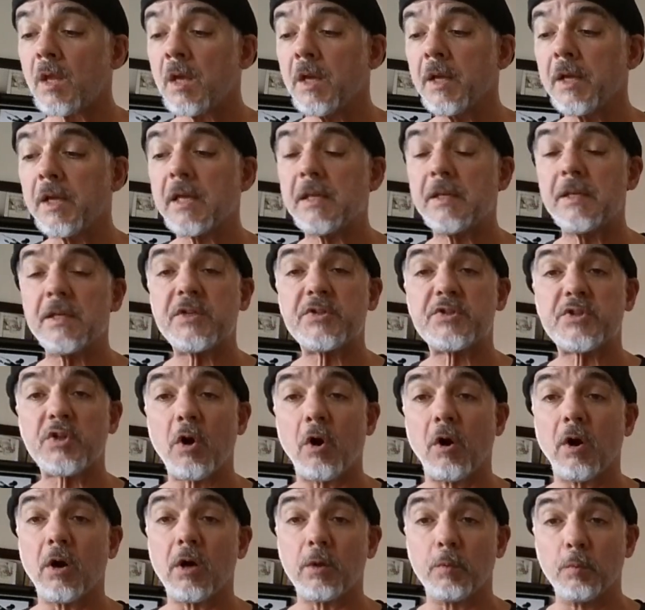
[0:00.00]
Again, this
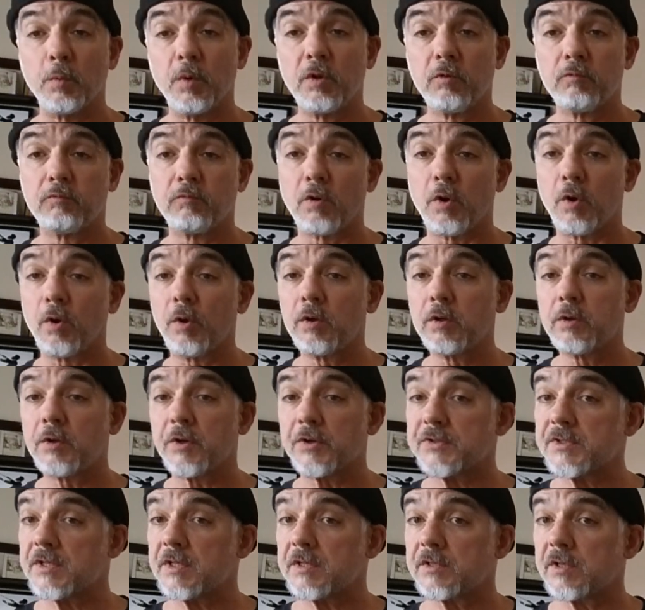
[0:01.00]
R will roll
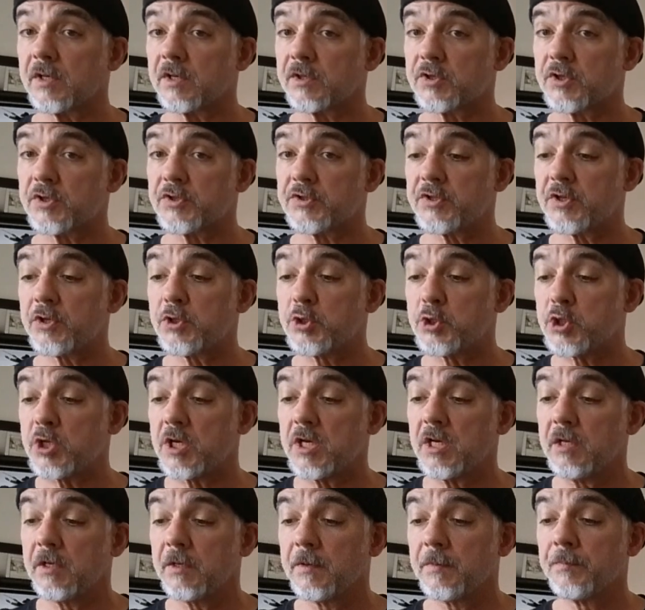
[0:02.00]
because it touches a
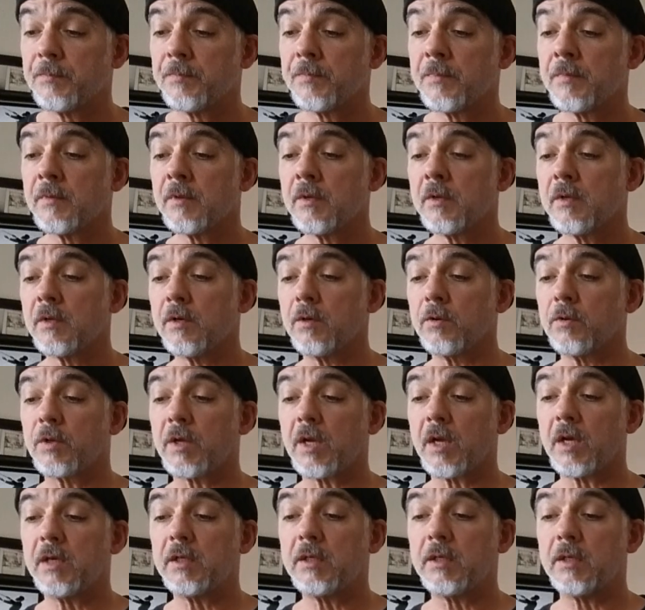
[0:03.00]
G,
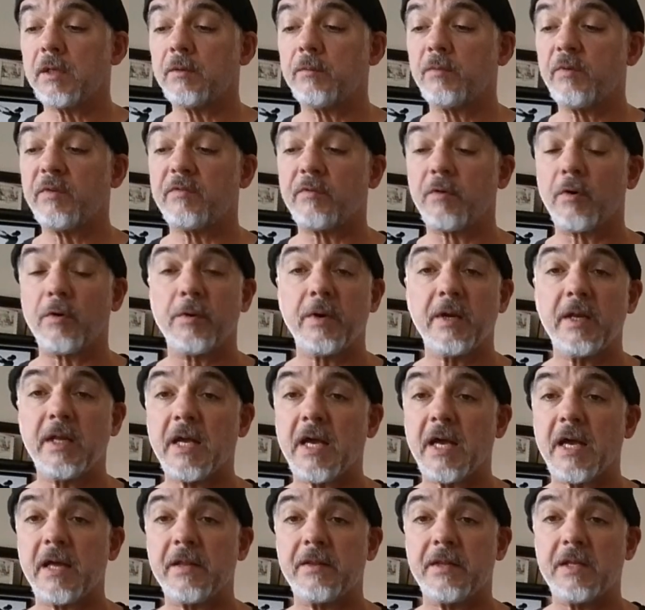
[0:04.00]
okay? And we've already
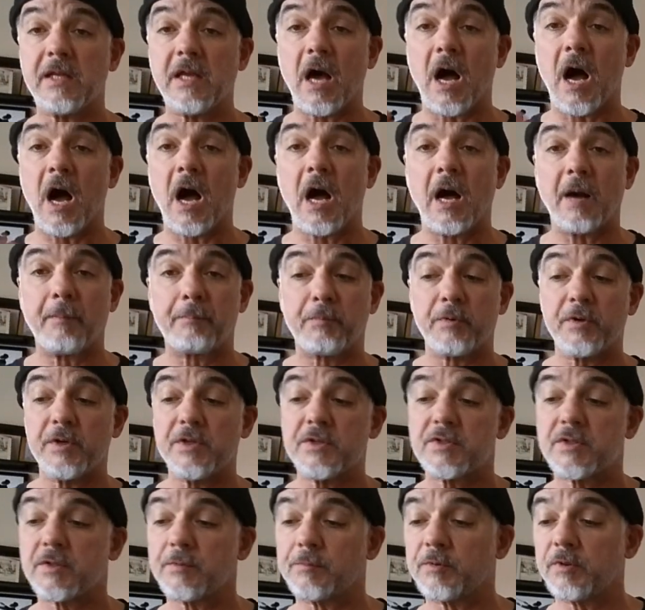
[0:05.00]
had the A
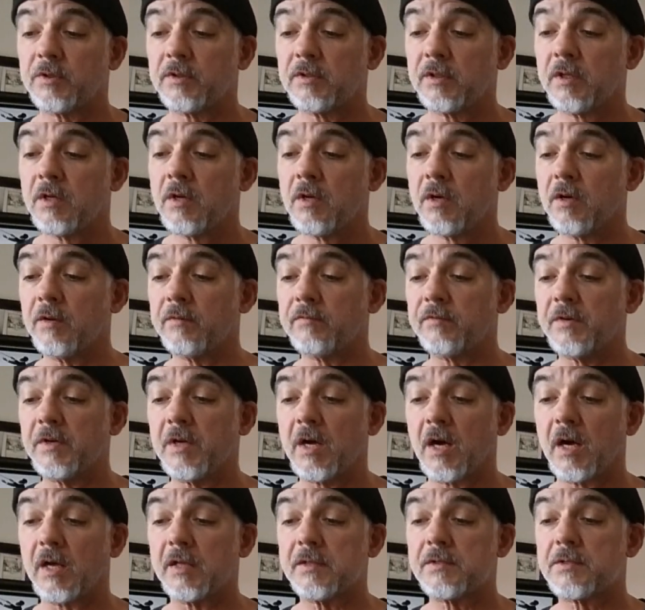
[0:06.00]
principle of
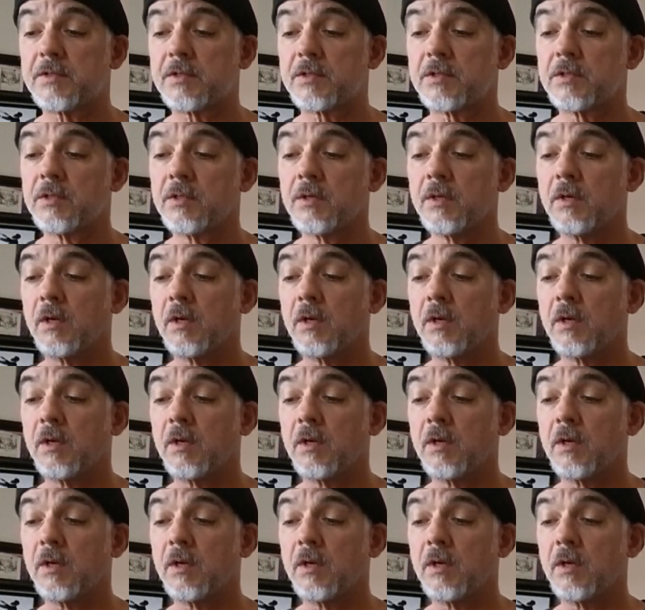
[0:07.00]
not